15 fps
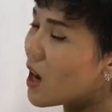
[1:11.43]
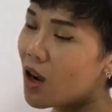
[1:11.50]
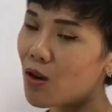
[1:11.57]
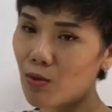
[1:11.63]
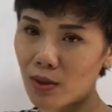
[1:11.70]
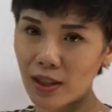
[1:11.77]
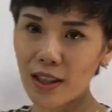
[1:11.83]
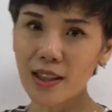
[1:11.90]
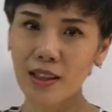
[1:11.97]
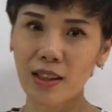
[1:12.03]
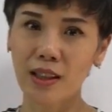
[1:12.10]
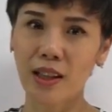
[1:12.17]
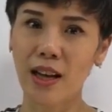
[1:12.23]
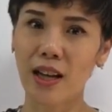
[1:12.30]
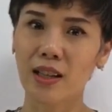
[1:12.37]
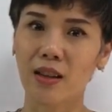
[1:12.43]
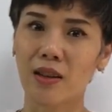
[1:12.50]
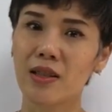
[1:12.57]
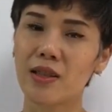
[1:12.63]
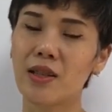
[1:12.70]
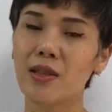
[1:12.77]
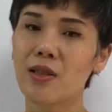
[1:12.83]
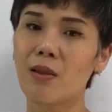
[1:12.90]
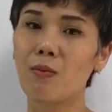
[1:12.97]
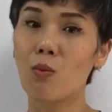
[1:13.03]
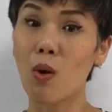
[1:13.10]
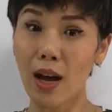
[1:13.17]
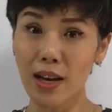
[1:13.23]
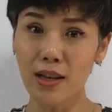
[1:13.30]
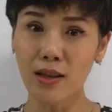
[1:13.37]
a word can consist of
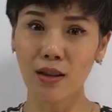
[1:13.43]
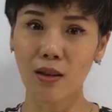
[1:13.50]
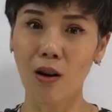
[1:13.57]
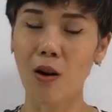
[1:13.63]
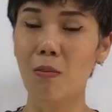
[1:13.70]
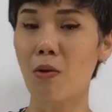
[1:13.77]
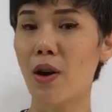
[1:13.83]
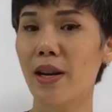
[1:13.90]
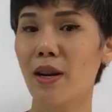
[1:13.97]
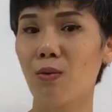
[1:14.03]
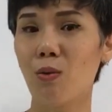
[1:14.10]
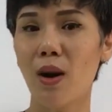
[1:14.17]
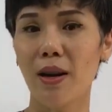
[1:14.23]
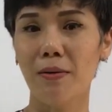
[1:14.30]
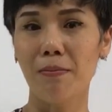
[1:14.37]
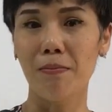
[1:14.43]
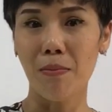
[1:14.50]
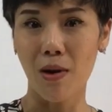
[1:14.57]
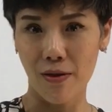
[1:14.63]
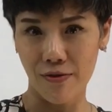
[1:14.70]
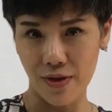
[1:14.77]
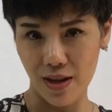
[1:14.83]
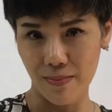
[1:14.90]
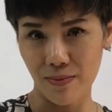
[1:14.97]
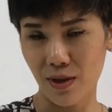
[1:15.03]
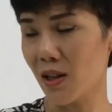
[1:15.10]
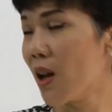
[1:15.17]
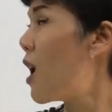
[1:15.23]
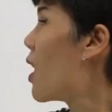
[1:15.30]
one or more than one morphemes.